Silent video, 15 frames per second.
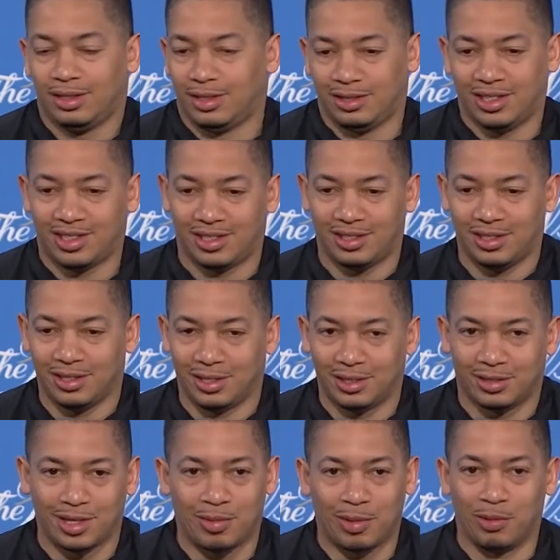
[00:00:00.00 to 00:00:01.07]
Oh, just, you know,
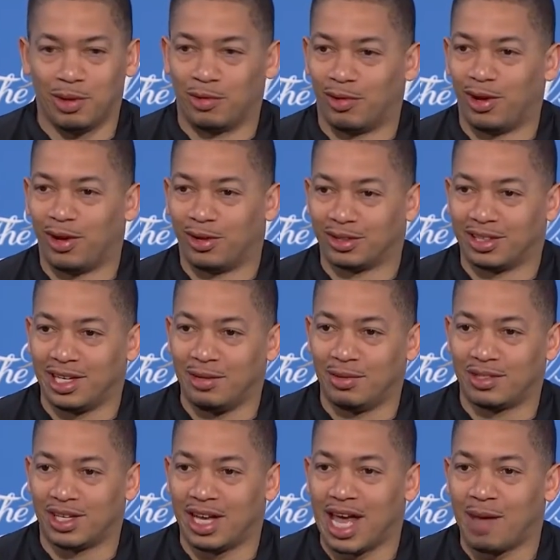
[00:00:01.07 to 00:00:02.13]
something went wrong that he
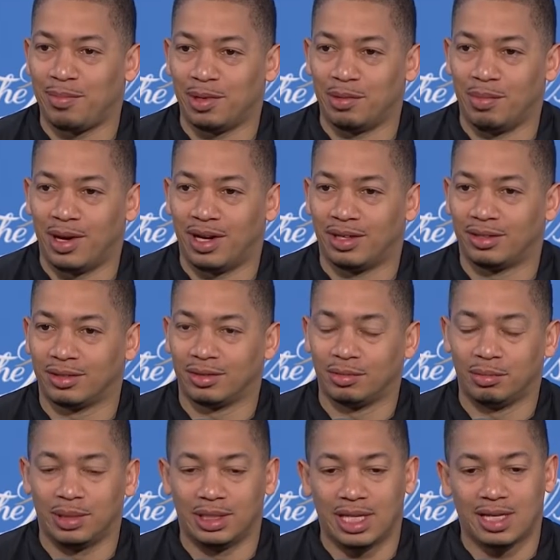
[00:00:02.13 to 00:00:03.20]
was unhappy about.
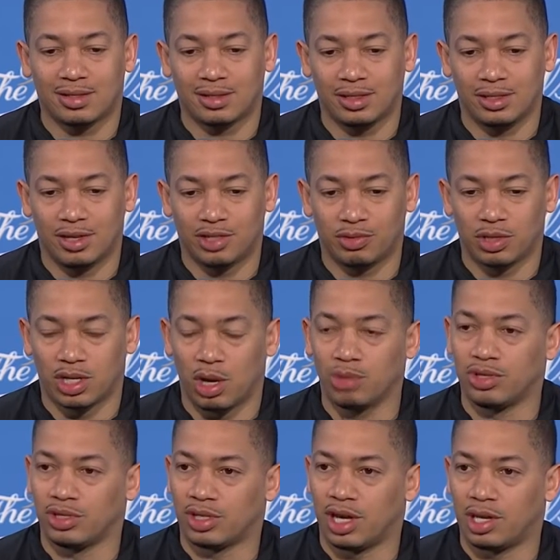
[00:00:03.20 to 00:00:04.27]
But that's, you know, that's what
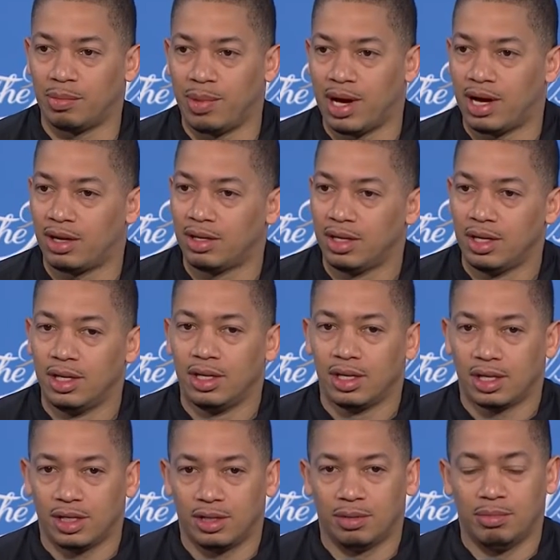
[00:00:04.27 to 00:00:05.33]
coaching is all about,
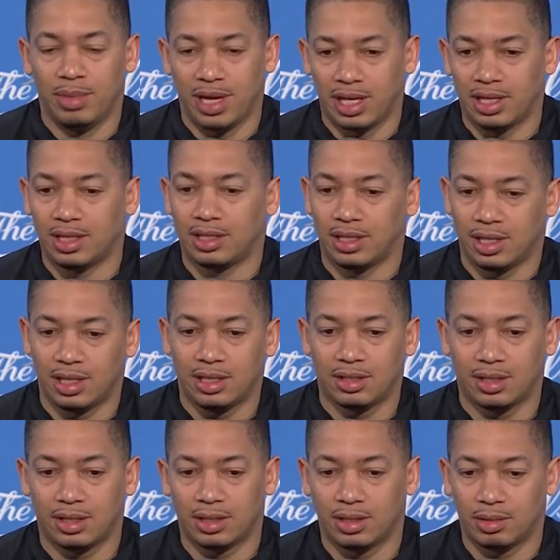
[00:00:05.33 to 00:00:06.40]
you know, being
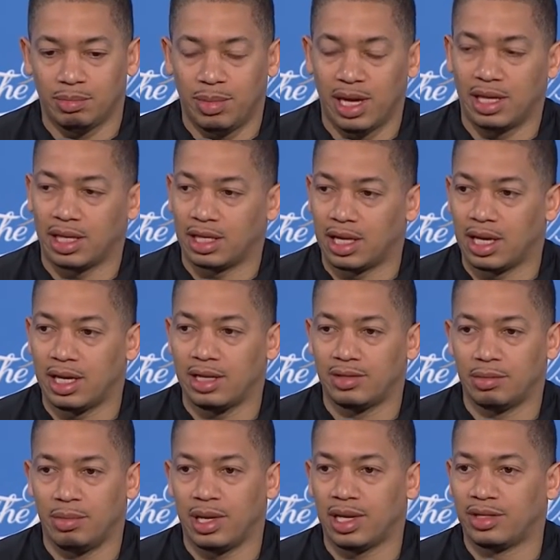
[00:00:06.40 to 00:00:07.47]
intense and being
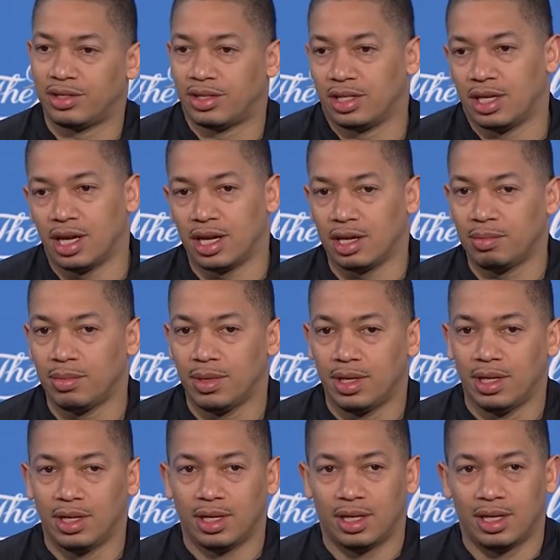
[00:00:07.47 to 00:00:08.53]
engaged and being into the game.
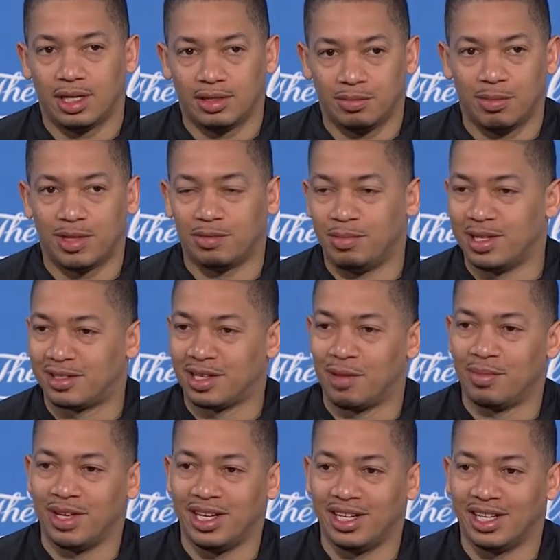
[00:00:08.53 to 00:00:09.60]
And it must have been
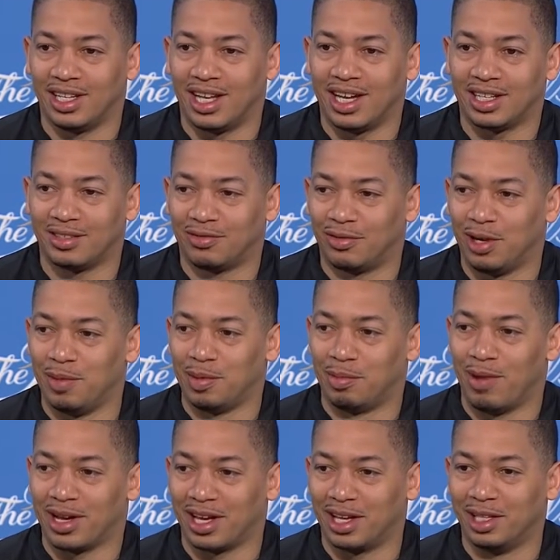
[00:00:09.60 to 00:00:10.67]
something that he didn't like for him to
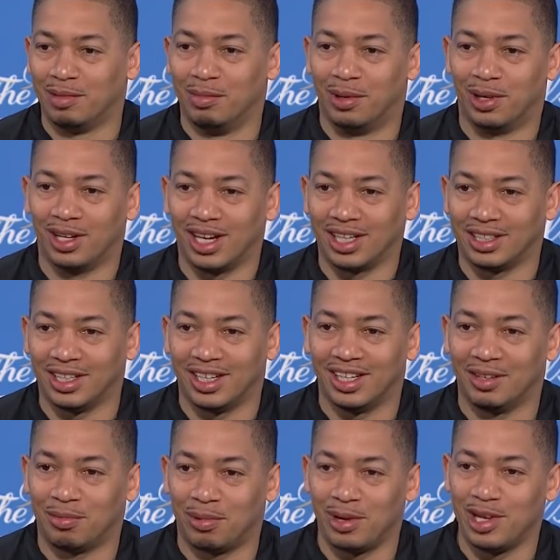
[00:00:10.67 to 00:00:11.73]
break a clipboard like
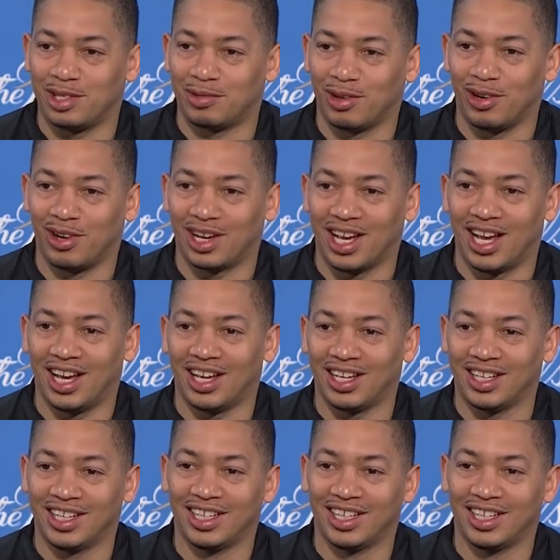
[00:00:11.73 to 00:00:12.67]
that. Pretty strong guy.